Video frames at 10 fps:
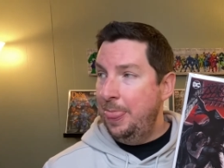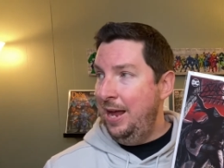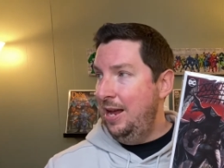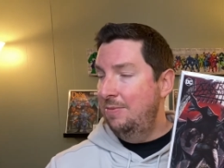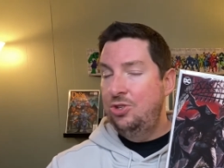
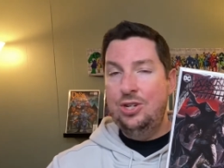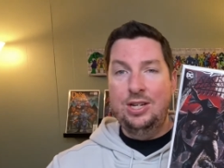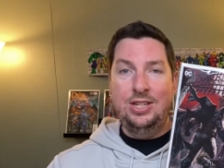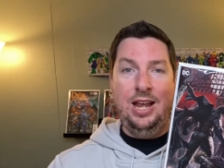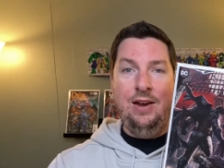and
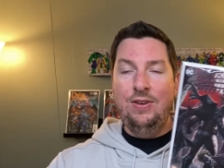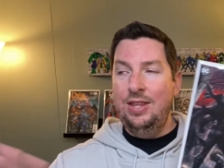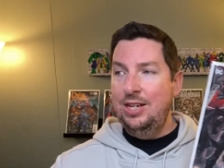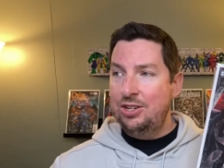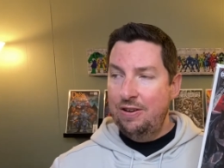just
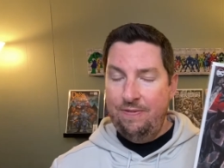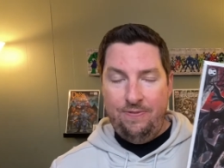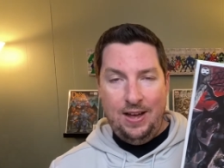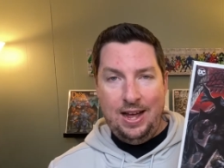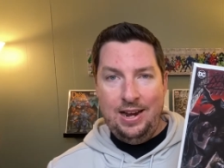everything's on
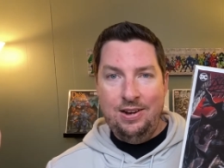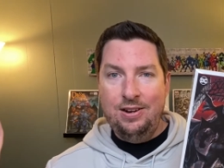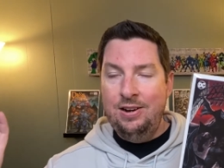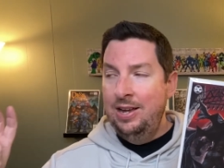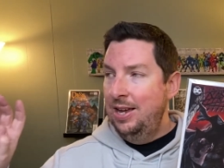
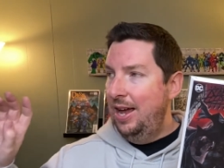fire,